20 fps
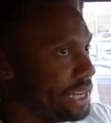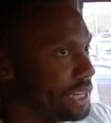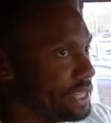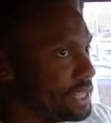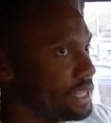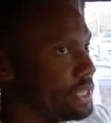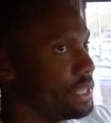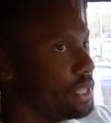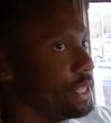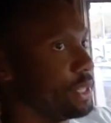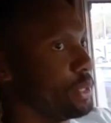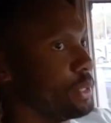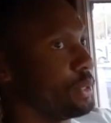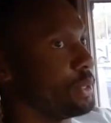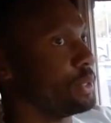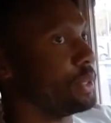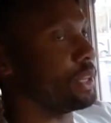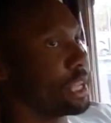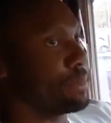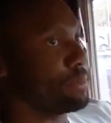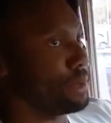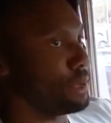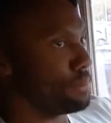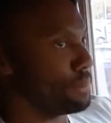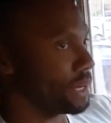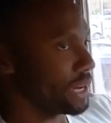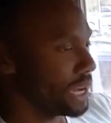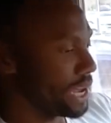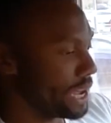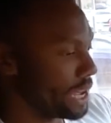It still can be a
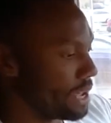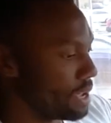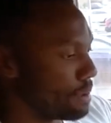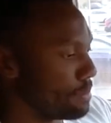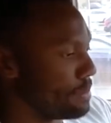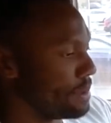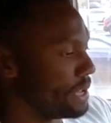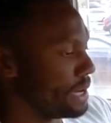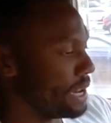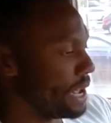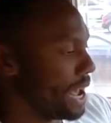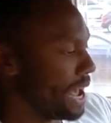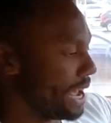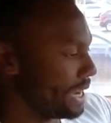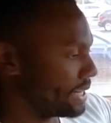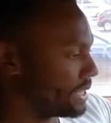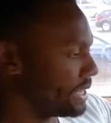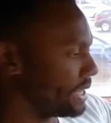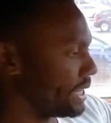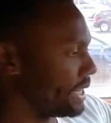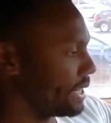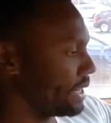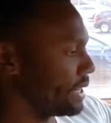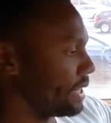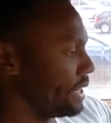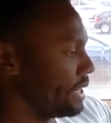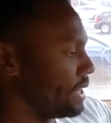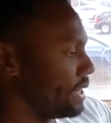bit hectic.